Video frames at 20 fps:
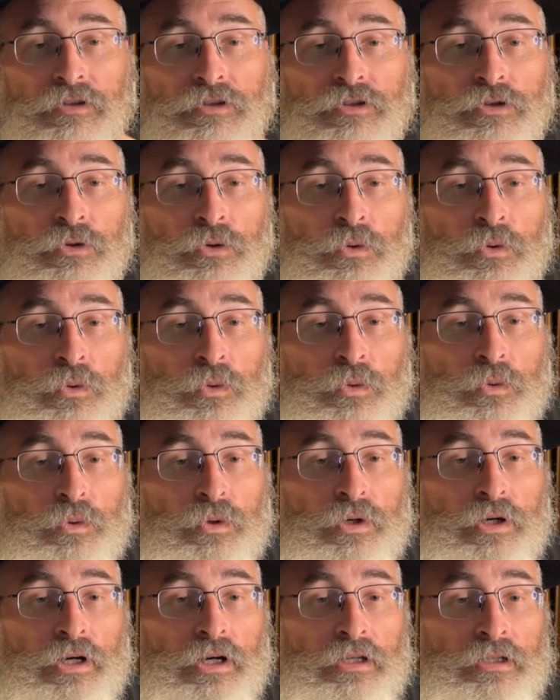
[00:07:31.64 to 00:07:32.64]

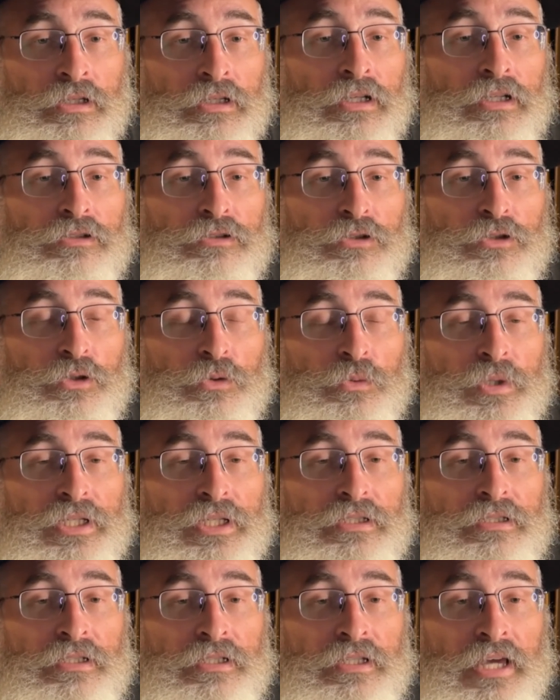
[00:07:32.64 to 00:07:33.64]
to a little under 2
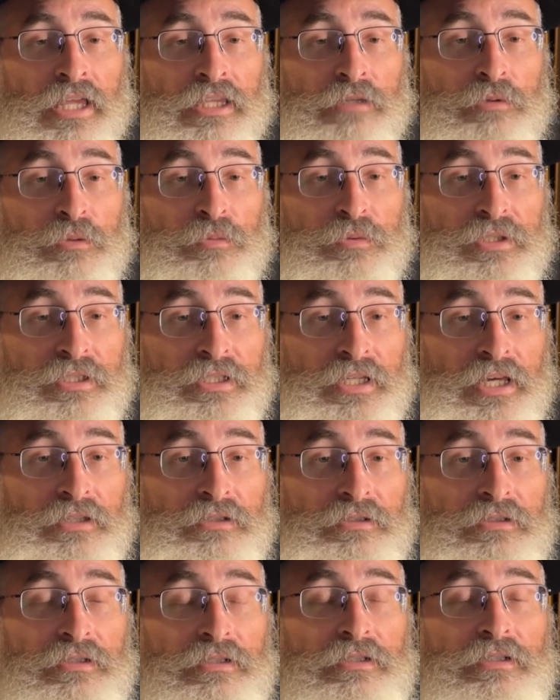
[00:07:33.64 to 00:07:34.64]
weeks, to gather people
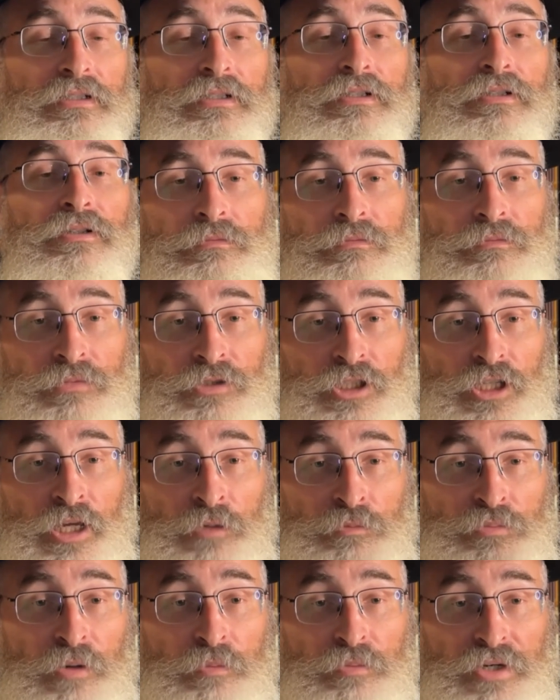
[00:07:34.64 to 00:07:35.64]
together to,
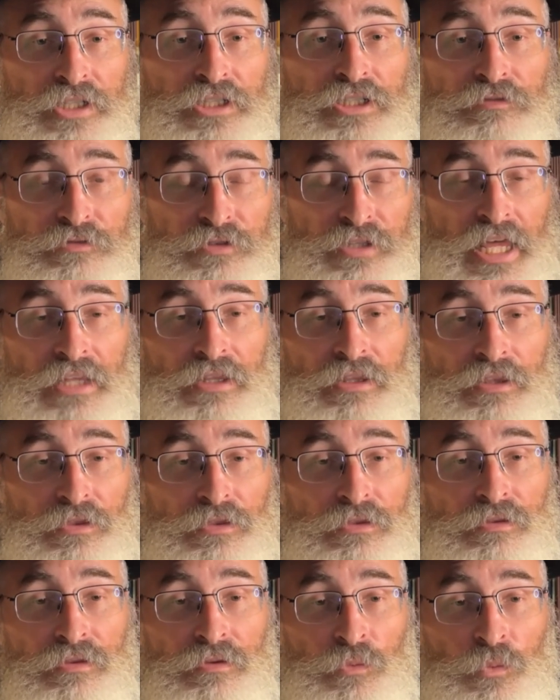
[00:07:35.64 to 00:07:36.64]
in preparation for that
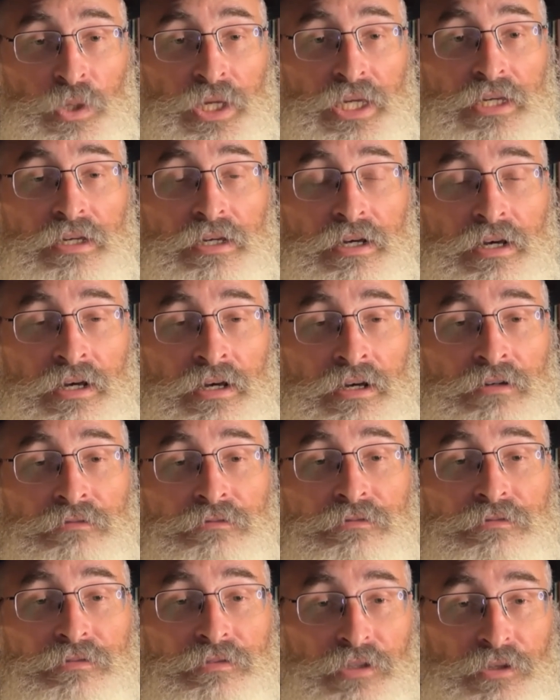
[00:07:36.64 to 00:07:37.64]
week
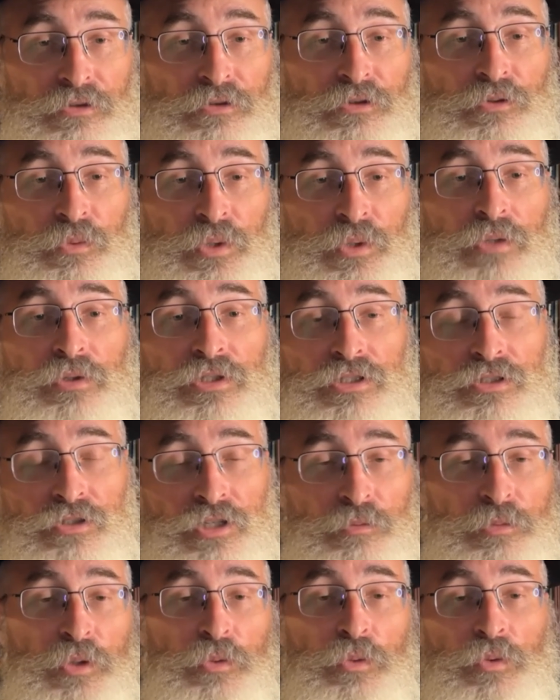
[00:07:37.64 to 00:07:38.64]
of the third week, which is
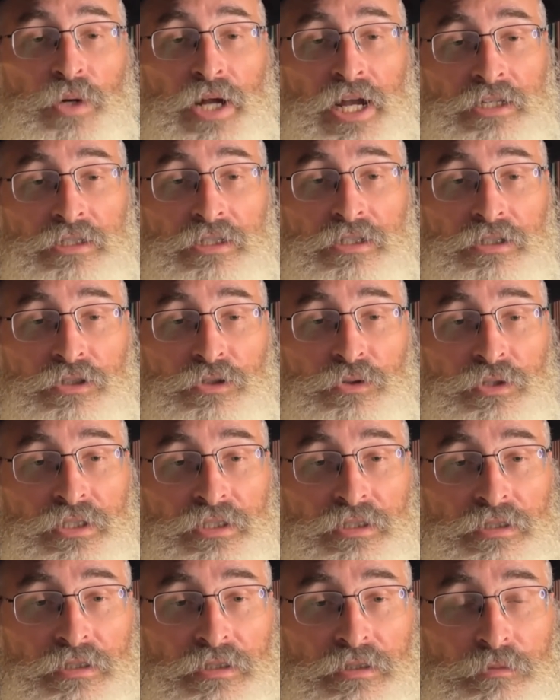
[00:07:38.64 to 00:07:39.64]
going to be when we're actually going to do
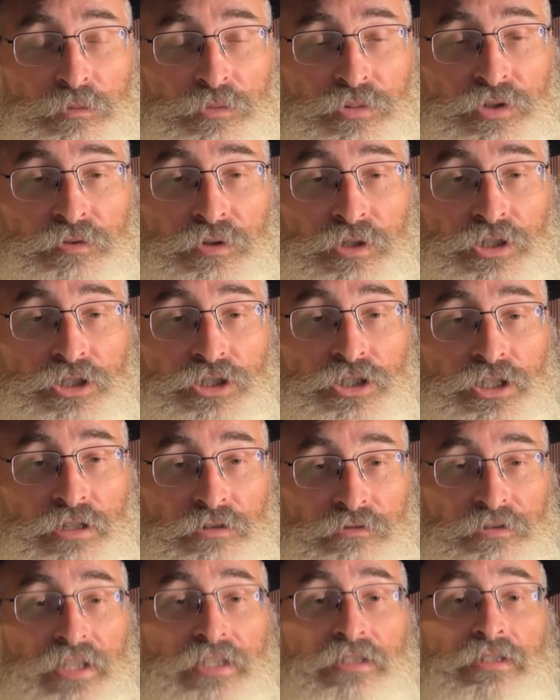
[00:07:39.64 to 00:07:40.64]
these pre-Rosh
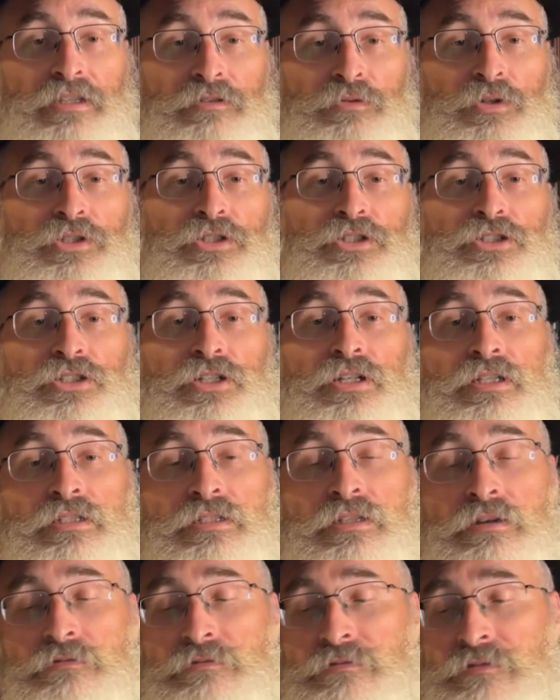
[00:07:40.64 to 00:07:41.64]
Hashanah events and then Rosh Hashanah
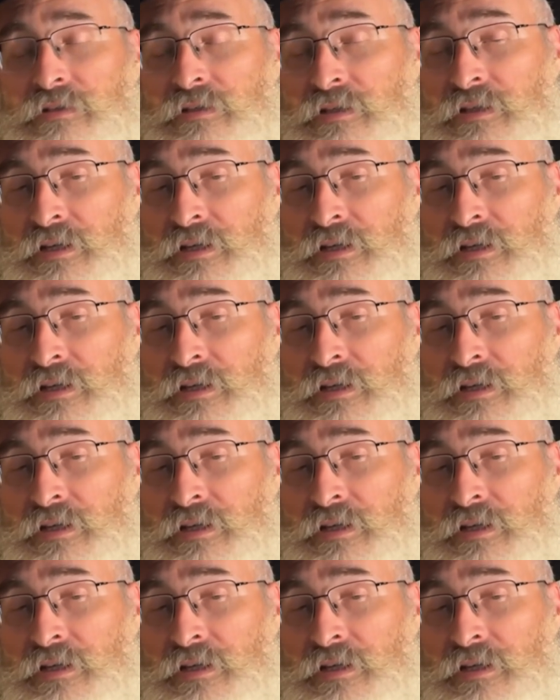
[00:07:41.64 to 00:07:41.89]
itself.